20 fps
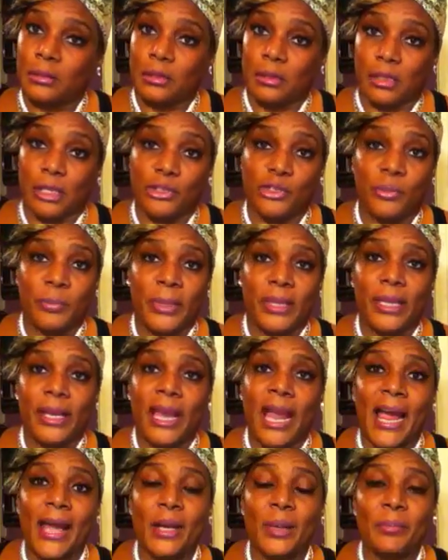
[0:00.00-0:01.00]
Unless you make
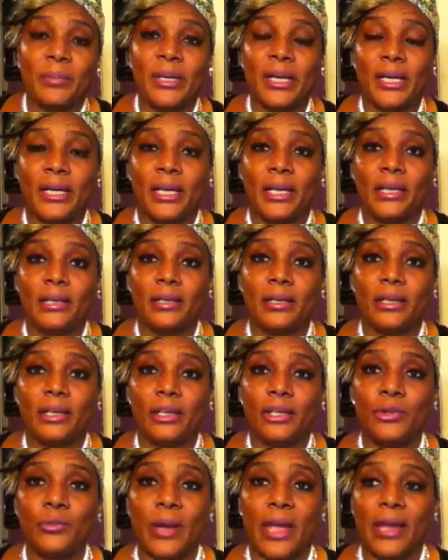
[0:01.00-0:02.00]
that kind of money,
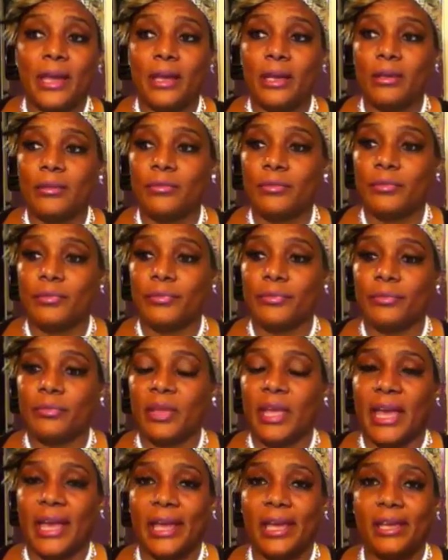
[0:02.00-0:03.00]
you ain't
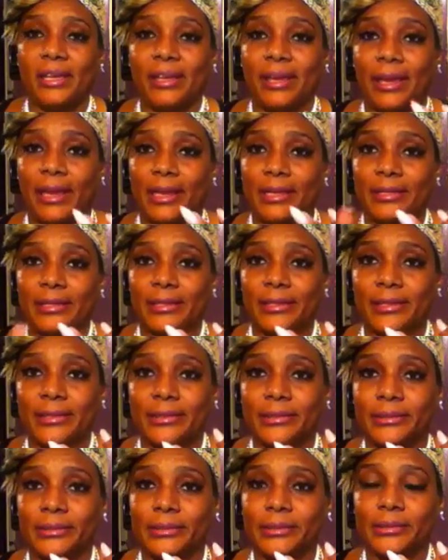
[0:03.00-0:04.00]
ate yet.
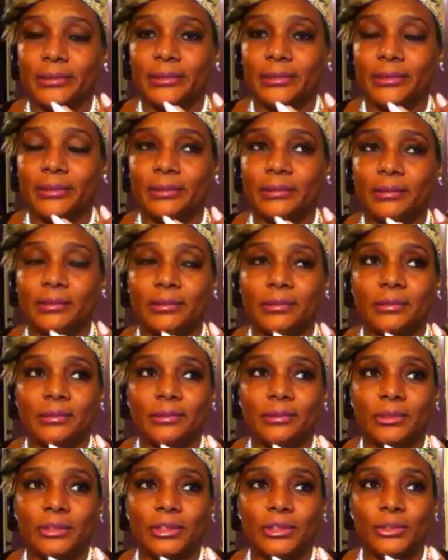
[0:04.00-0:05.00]

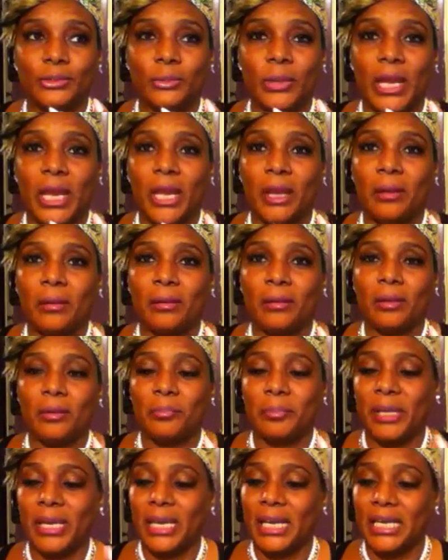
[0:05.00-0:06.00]
You ain't
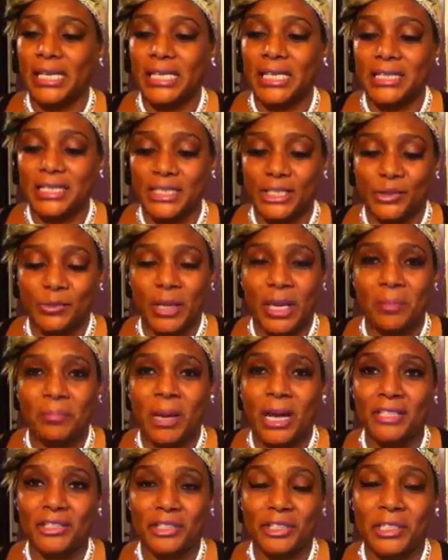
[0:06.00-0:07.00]
being honest. You ain't
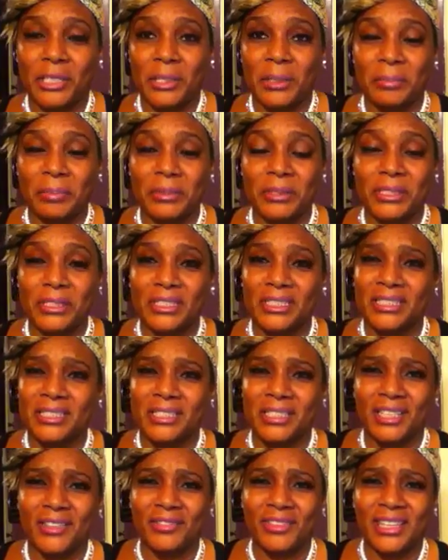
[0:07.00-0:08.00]
bought your tampons and
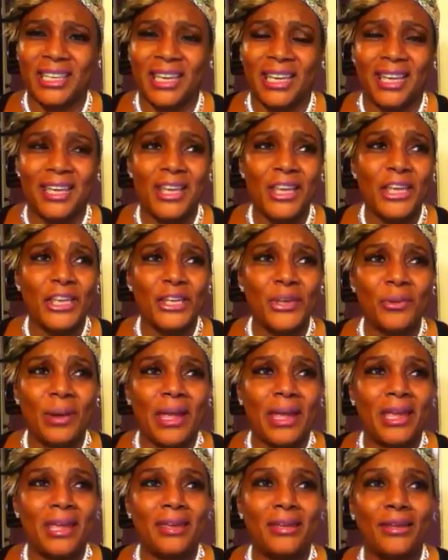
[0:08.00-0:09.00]
stuff yet. You
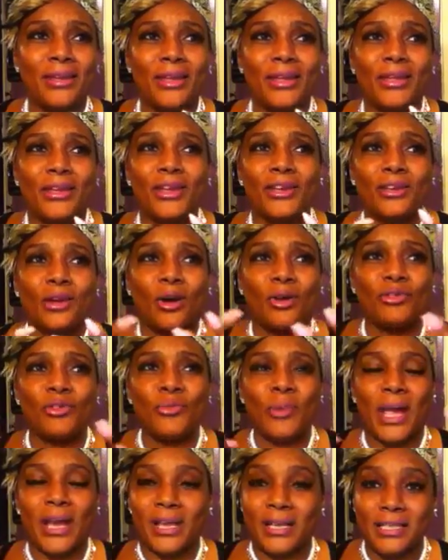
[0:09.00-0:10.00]
ain't, if
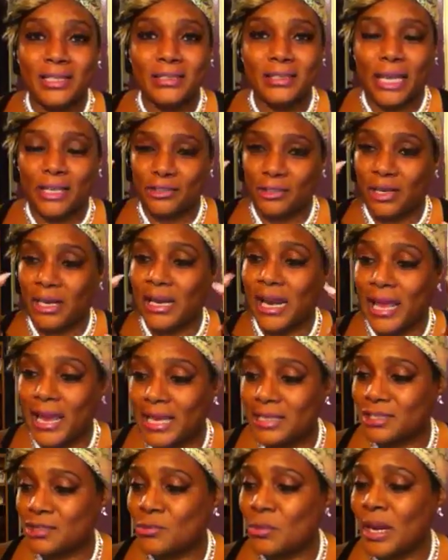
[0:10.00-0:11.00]
you wear contacts or
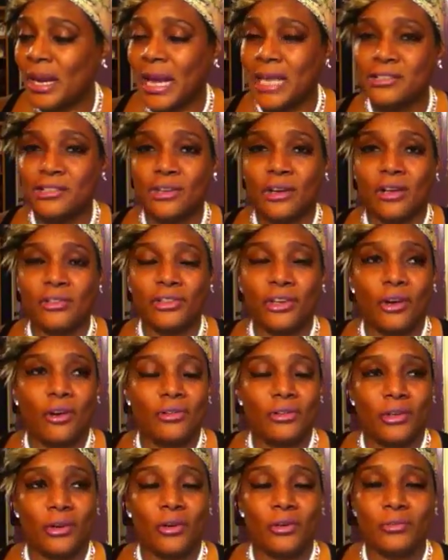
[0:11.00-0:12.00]
glasses, you ain't got
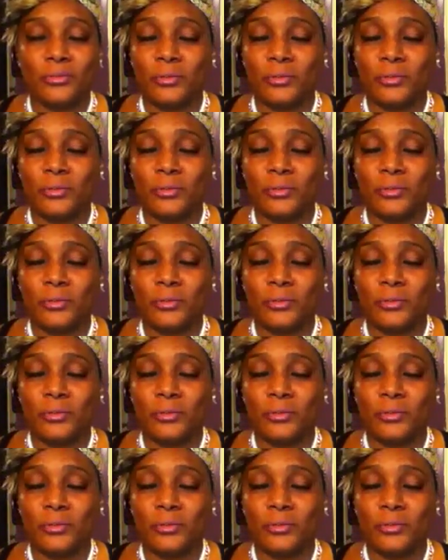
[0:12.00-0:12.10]
your